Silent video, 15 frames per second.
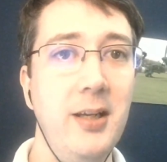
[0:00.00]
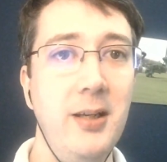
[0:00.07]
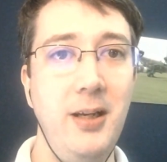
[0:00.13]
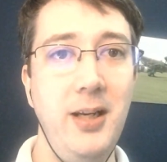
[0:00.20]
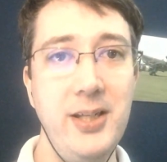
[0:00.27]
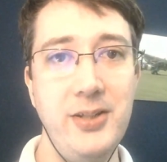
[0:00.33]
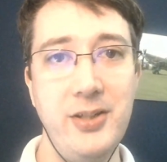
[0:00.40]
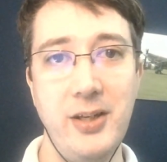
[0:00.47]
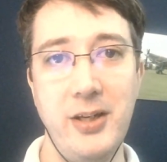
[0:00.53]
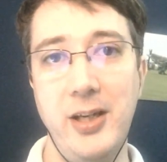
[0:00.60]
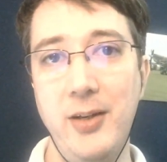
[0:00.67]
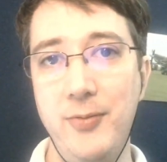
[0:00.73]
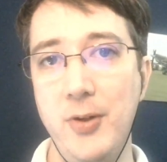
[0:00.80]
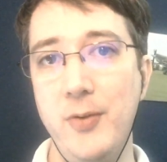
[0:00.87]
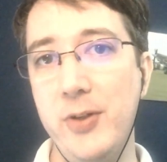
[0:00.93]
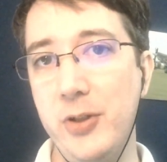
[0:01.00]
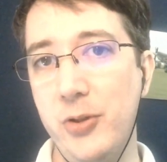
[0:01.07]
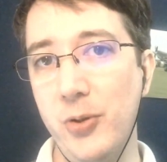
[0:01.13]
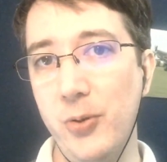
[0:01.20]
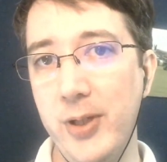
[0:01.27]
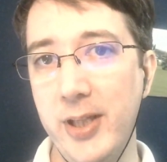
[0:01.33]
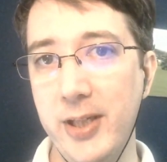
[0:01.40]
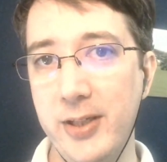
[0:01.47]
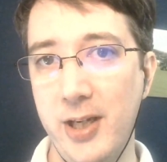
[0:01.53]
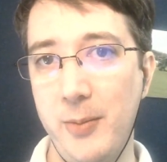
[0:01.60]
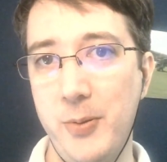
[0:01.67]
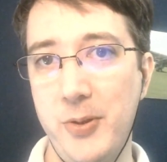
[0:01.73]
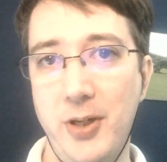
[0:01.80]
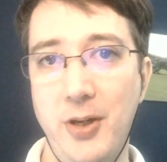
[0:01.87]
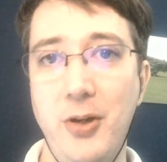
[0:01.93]
Listener, if you've enjoyed this
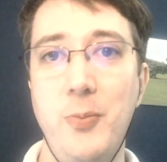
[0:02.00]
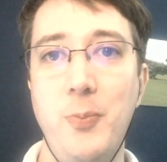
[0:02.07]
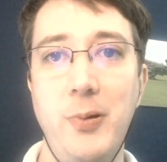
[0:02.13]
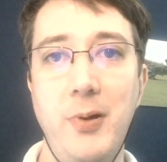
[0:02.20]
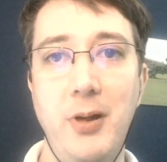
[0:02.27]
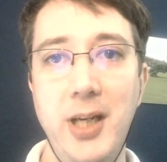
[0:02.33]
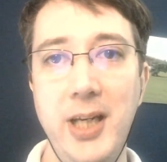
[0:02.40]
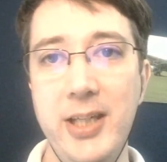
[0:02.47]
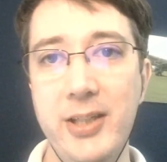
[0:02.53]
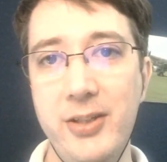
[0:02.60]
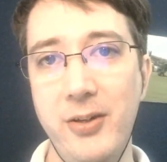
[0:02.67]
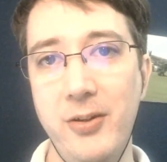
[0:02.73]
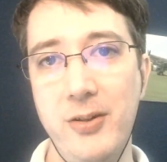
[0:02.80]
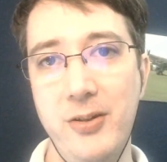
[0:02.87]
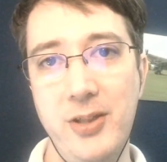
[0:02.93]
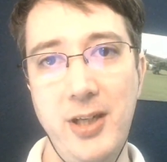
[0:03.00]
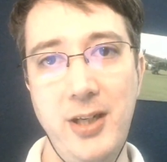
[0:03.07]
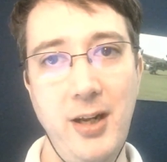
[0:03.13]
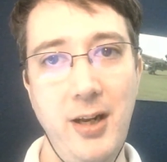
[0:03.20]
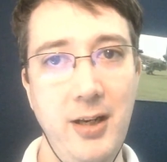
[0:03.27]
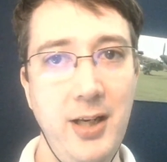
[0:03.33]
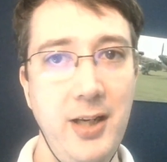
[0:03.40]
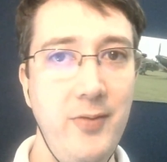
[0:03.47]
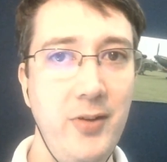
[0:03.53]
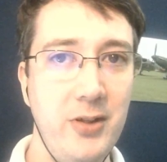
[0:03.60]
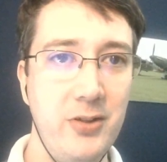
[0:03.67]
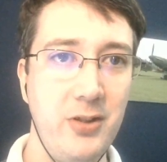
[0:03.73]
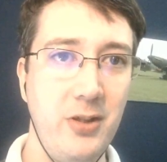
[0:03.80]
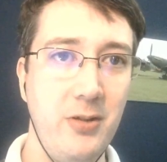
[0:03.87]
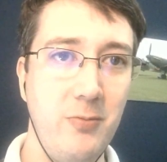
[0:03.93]
episode, please do consider leaving
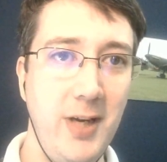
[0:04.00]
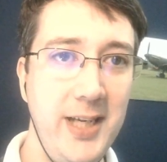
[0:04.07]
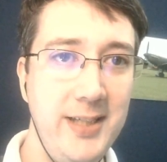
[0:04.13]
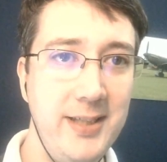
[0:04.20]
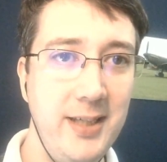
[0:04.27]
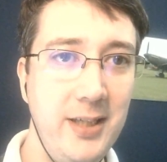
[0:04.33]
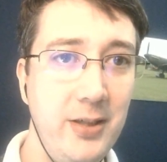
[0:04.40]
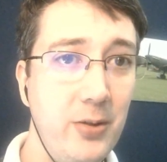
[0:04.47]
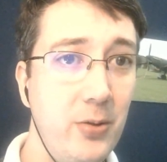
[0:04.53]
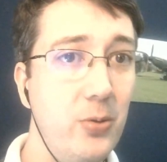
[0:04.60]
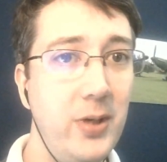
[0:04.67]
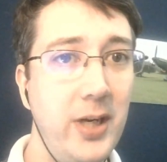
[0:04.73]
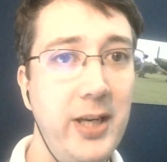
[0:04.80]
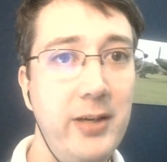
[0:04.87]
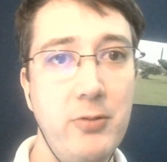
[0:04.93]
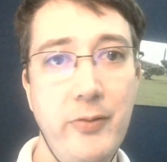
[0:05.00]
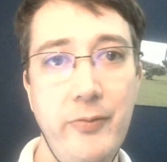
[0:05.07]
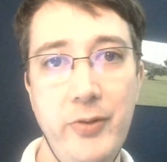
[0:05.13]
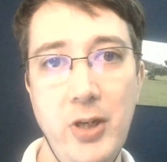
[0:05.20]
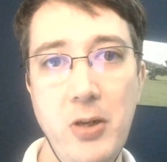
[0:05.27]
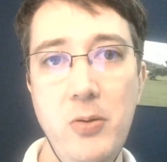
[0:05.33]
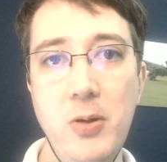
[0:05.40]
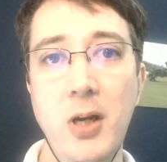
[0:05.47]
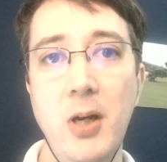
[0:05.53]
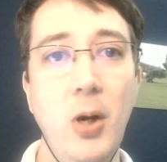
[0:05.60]
us a rating or a review.